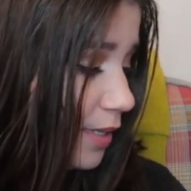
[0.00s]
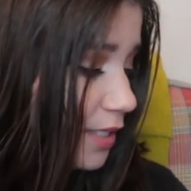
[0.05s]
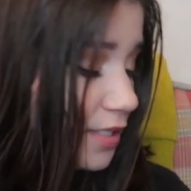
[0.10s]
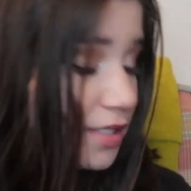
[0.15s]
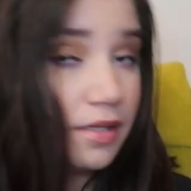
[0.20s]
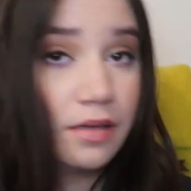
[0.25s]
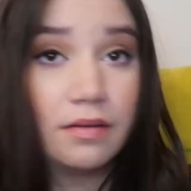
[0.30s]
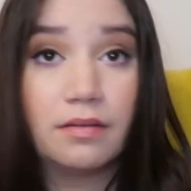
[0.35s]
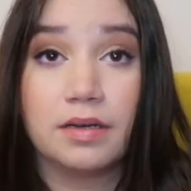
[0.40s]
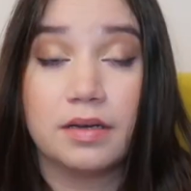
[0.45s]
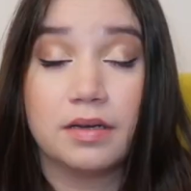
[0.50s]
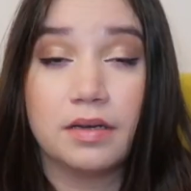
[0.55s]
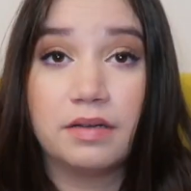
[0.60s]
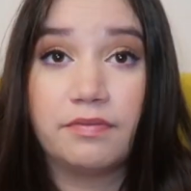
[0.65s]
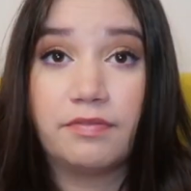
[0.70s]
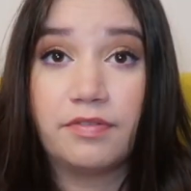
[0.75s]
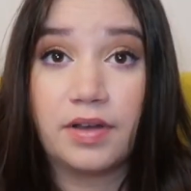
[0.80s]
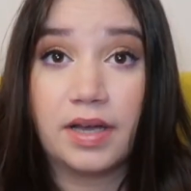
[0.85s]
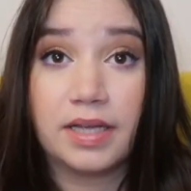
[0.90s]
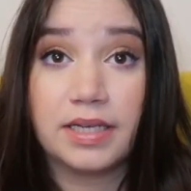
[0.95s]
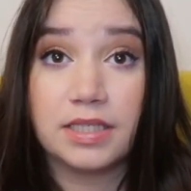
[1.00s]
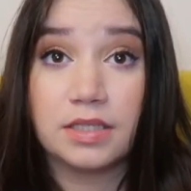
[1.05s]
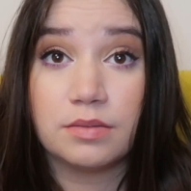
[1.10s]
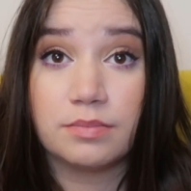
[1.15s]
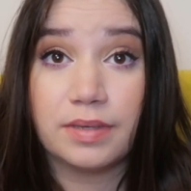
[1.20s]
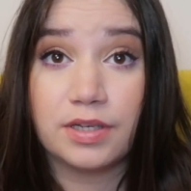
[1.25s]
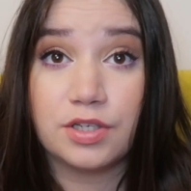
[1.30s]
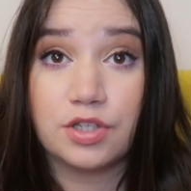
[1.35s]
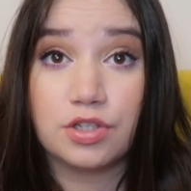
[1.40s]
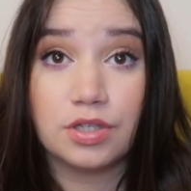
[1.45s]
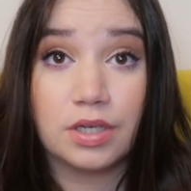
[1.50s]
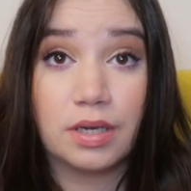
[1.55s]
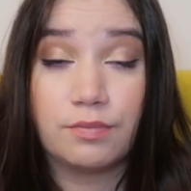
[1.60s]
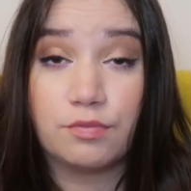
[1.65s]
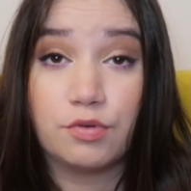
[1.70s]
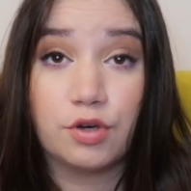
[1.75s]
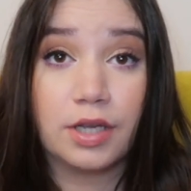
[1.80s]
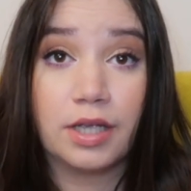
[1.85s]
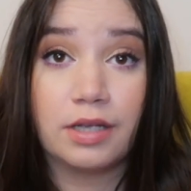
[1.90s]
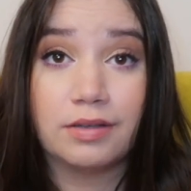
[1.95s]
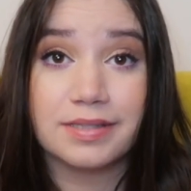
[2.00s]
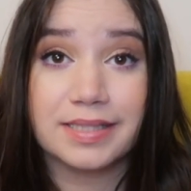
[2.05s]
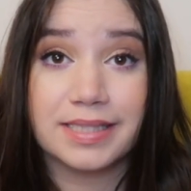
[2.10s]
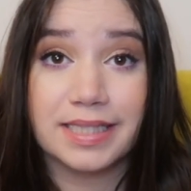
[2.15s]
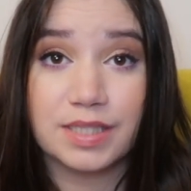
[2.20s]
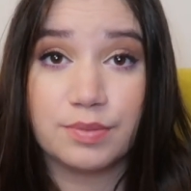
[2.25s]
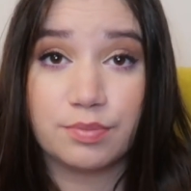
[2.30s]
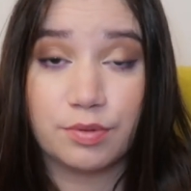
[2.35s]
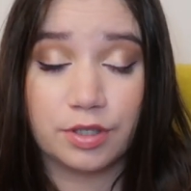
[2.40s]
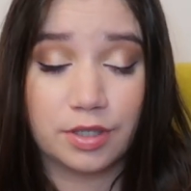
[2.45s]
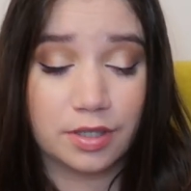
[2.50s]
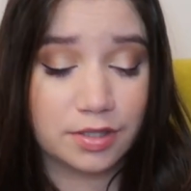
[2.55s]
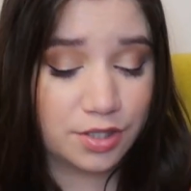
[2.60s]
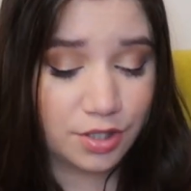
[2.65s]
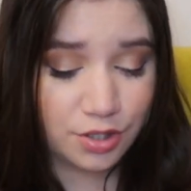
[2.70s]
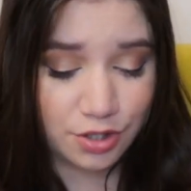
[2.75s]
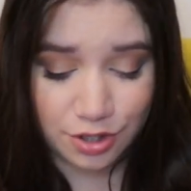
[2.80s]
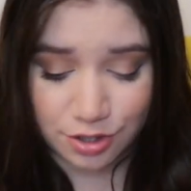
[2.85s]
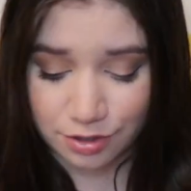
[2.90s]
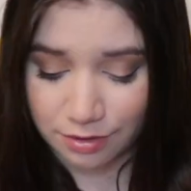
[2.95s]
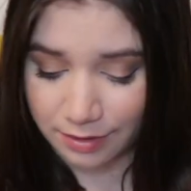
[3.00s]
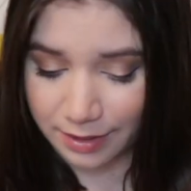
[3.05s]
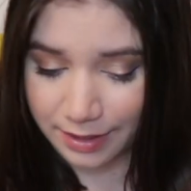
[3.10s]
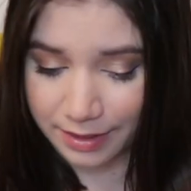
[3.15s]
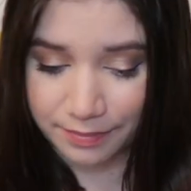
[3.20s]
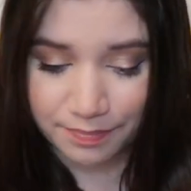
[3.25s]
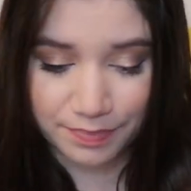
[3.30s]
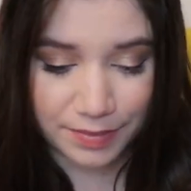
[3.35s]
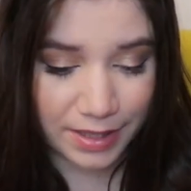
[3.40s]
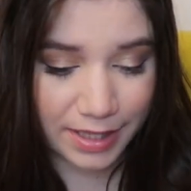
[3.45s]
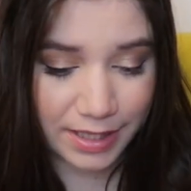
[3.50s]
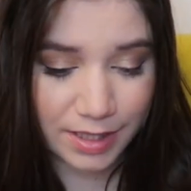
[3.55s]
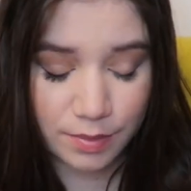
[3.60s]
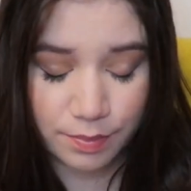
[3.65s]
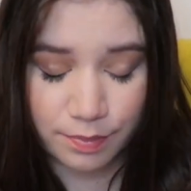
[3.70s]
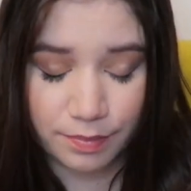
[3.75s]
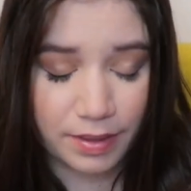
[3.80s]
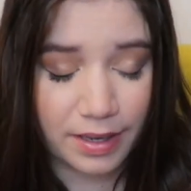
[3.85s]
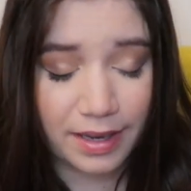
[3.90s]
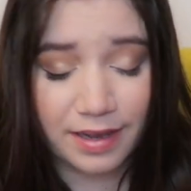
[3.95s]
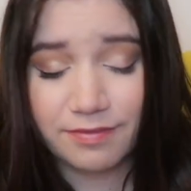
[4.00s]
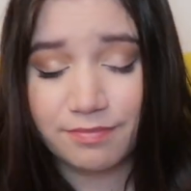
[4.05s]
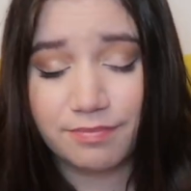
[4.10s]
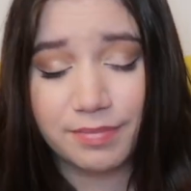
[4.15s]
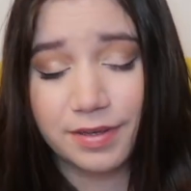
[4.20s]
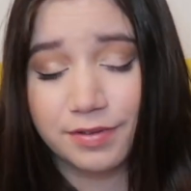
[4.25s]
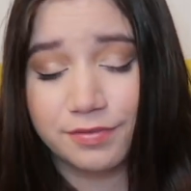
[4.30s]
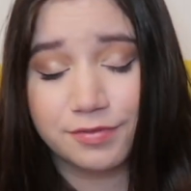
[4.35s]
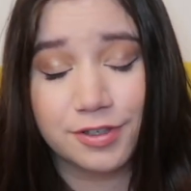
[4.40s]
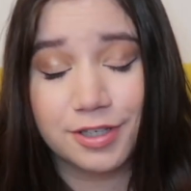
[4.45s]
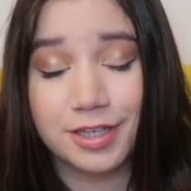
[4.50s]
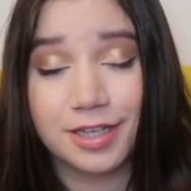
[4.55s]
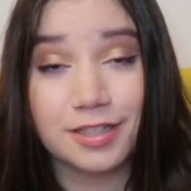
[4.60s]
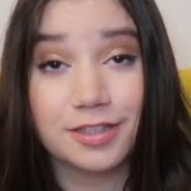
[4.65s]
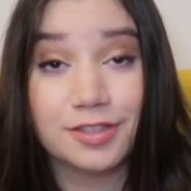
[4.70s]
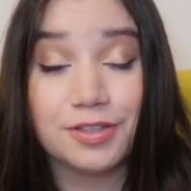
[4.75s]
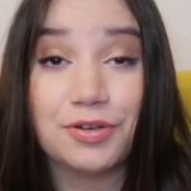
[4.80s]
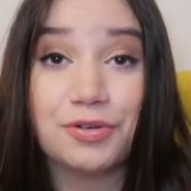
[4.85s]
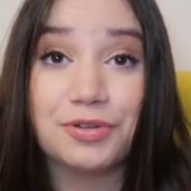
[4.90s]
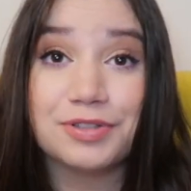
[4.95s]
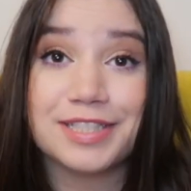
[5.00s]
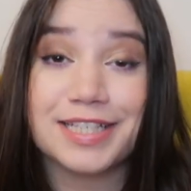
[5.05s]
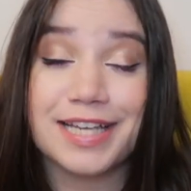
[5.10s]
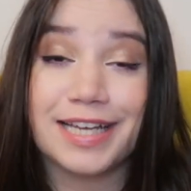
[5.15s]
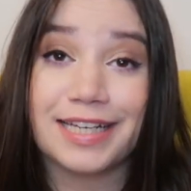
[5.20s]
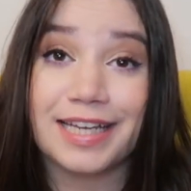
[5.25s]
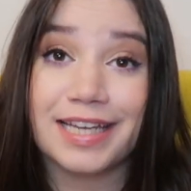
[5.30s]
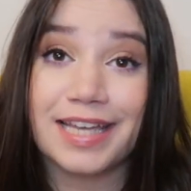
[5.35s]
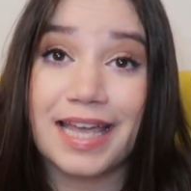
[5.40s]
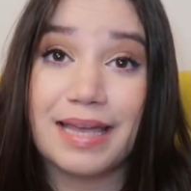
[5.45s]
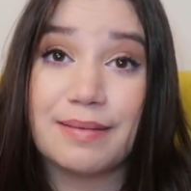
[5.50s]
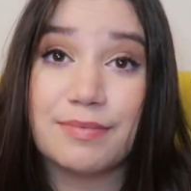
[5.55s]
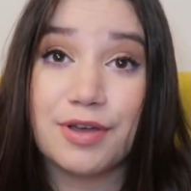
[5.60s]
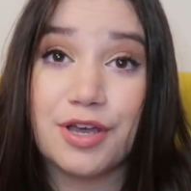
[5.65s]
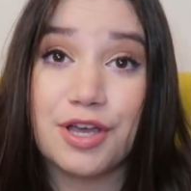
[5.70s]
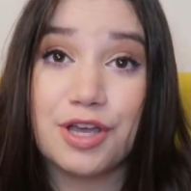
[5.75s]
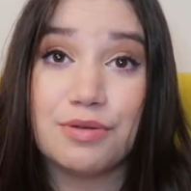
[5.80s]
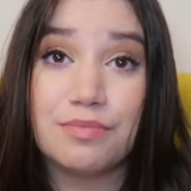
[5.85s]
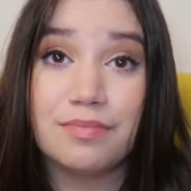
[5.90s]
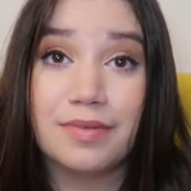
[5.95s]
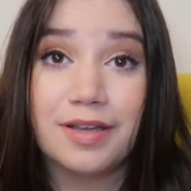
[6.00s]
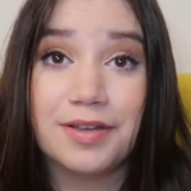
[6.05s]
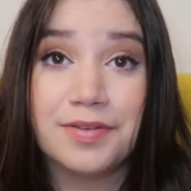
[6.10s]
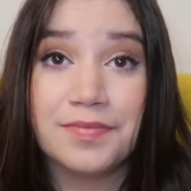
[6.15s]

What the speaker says: So if I didn't mention, I'm working on 6 products. Sorry, I've been working the whole day and I came home,